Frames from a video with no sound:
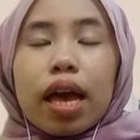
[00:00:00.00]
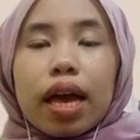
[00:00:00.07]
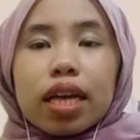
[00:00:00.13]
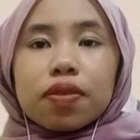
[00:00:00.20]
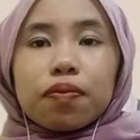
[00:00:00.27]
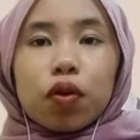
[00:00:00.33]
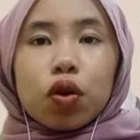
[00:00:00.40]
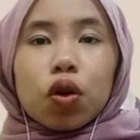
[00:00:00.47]

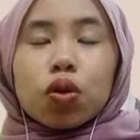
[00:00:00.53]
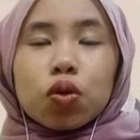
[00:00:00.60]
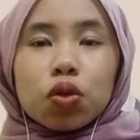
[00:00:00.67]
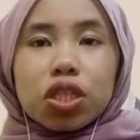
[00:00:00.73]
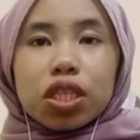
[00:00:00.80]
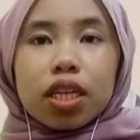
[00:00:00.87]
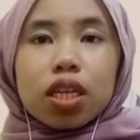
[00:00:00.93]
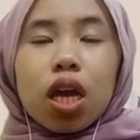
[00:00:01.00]
As for
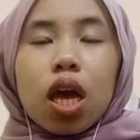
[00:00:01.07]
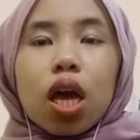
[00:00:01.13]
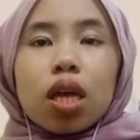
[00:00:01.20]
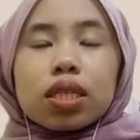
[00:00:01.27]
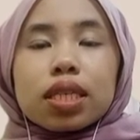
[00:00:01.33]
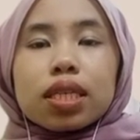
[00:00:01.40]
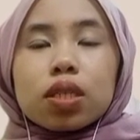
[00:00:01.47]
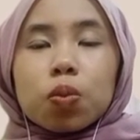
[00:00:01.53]
conclusion,
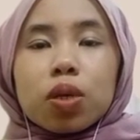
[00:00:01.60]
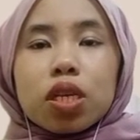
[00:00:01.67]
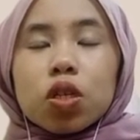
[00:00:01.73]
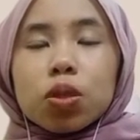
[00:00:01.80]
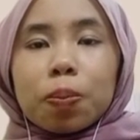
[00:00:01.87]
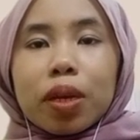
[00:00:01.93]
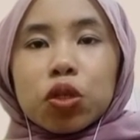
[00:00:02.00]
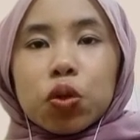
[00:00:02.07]
since we
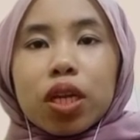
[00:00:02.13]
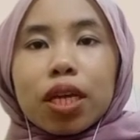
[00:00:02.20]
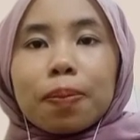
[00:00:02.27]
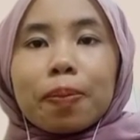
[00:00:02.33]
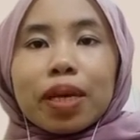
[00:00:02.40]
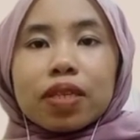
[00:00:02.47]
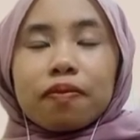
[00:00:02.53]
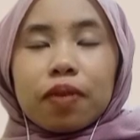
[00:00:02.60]
use
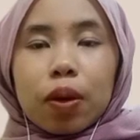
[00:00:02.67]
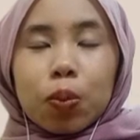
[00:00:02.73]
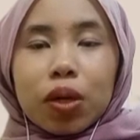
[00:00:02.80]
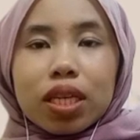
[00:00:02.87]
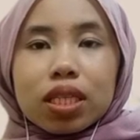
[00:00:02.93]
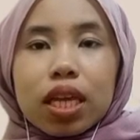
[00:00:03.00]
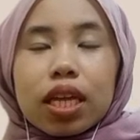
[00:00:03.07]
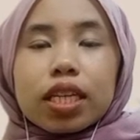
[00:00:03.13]
petroleum-based
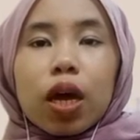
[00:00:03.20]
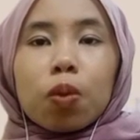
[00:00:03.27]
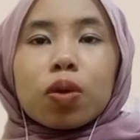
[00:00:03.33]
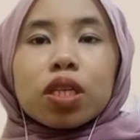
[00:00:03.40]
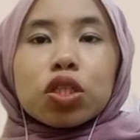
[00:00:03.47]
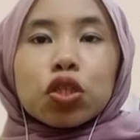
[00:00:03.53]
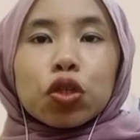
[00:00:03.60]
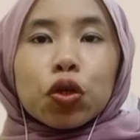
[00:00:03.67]
fabrics, there
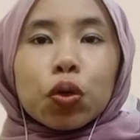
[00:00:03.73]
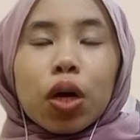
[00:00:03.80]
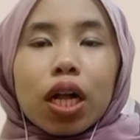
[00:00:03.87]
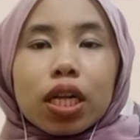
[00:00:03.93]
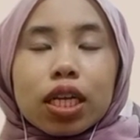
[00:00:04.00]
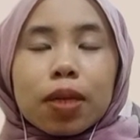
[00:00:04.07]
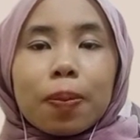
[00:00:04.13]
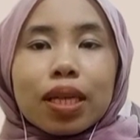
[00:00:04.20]
were 2
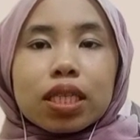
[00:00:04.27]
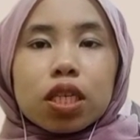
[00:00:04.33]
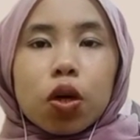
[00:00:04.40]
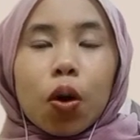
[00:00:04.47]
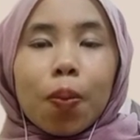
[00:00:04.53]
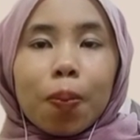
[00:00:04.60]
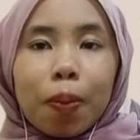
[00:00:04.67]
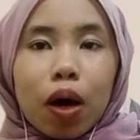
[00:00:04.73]
alkyl benzene
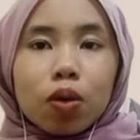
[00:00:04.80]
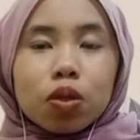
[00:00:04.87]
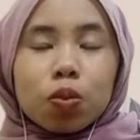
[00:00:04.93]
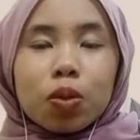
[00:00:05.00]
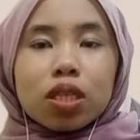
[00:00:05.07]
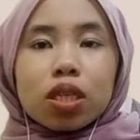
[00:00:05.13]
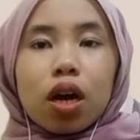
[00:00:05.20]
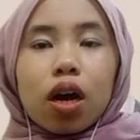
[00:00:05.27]
compounds,
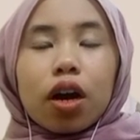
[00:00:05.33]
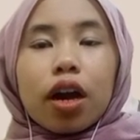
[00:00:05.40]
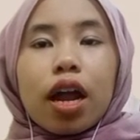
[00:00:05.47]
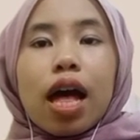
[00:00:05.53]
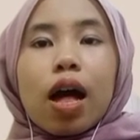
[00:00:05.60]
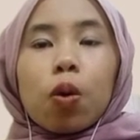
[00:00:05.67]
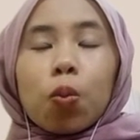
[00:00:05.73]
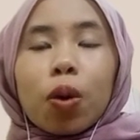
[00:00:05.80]
which are
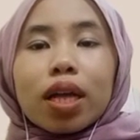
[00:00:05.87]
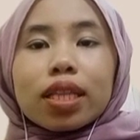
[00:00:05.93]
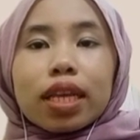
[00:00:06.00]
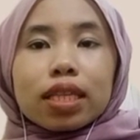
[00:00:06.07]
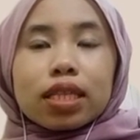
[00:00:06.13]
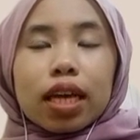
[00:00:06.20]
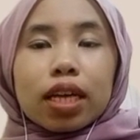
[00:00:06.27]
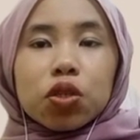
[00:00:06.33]

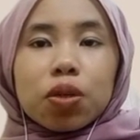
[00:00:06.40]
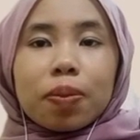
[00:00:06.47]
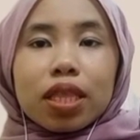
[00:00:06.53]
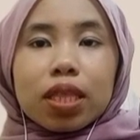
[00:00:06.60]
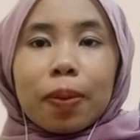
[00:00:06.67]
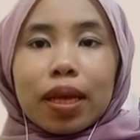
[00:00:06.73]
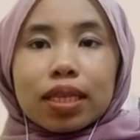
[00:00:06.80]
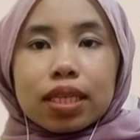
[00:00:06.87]

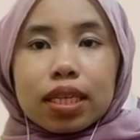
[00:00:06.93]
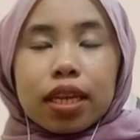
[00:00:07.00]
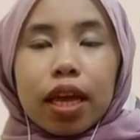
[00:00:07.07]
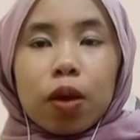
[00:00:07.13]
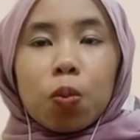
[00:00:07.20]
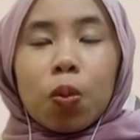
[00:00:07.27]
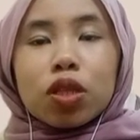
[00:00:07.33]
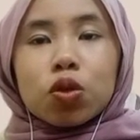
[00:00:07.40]
1-ethyl-trimethylbenzene
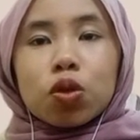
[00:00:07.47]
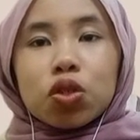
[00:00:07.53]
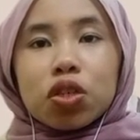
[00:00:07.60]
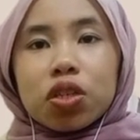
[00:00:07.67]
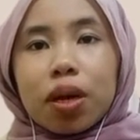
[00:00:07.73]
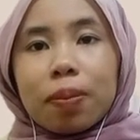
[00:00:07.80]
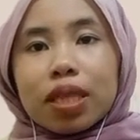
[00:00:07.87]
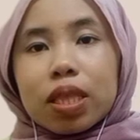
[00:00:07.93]
and
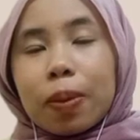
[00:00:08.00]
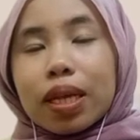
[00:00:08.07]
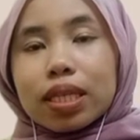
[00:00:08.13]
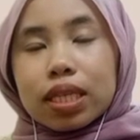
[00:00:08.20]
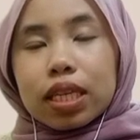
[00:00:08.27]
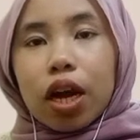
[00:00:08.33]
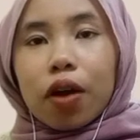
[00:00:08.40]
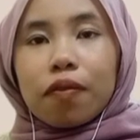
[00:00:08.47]

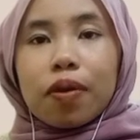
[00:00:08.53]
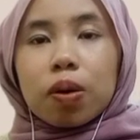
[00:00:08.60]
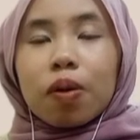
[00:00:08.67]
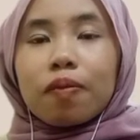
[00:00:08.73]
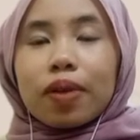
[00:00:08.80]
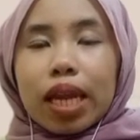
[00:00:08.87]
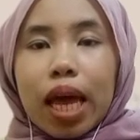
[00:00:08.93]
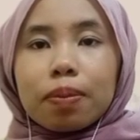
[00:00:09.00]
1,2,3-trimethylbenzene are found
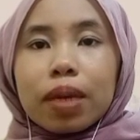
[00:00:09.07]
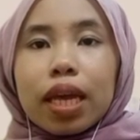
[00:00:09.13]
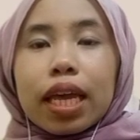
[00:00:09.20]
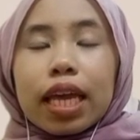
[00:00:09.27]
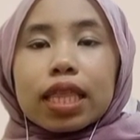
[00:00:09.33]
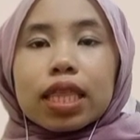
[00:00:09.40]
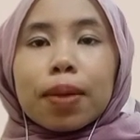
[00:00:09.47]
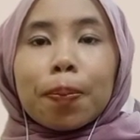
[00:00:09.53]
overlap
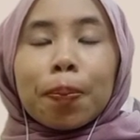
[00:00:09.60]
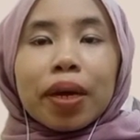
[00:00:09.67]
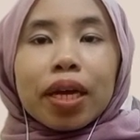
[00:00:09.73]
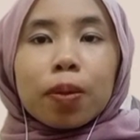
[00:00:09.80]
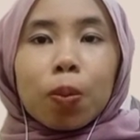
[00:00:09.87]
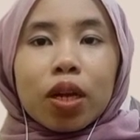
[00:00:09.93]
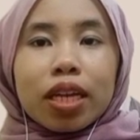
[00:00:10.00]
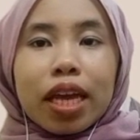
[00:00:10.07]
in the
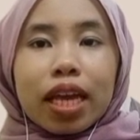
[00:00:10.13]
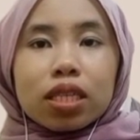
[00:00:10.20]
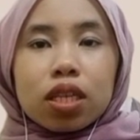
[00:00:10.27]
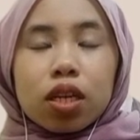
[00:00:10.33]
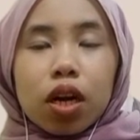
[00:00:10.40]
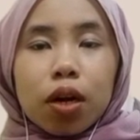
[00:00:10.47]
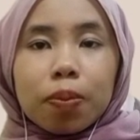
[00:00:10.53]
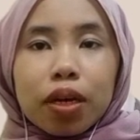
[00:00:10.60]
burnt polyester
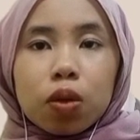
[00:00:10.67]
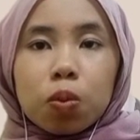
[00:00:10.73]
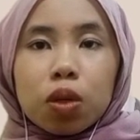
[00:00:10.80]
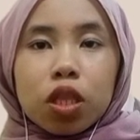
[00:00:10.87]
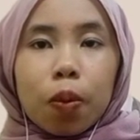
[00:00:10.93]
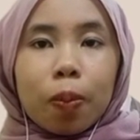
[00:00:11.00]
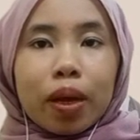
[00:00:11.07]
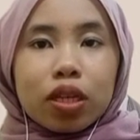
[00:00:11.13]
garment
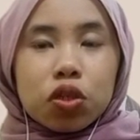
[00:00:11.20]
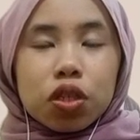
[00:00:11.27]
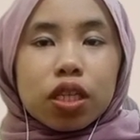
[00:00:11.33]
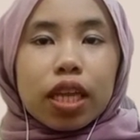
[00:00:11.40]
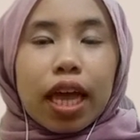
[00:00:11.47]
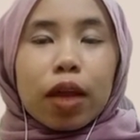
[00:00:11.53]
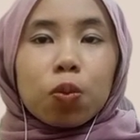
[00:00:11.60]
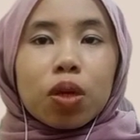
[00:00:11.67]
without petrol
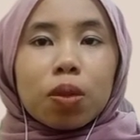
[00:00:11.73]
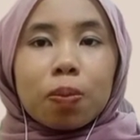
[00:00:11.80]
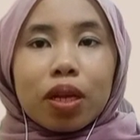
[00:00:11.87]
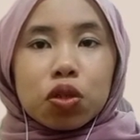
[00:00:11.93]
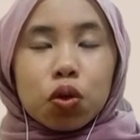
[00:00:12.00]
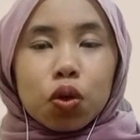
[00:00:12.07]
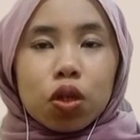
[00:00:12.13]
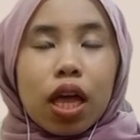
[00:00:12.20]
and with
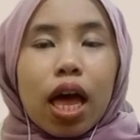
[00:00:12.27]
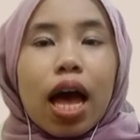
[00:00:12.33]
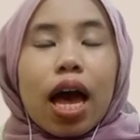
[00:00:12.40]
petrol.